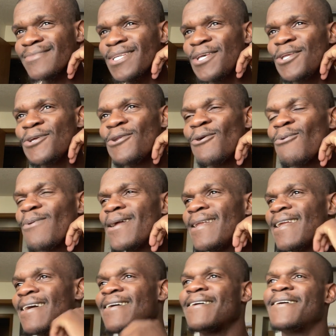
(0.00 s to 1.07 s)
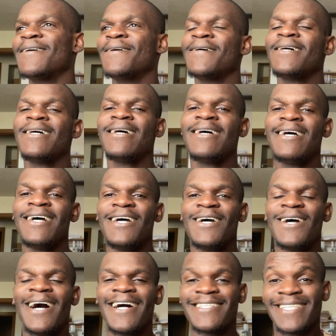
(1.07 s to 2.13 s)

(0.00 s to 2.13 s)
When at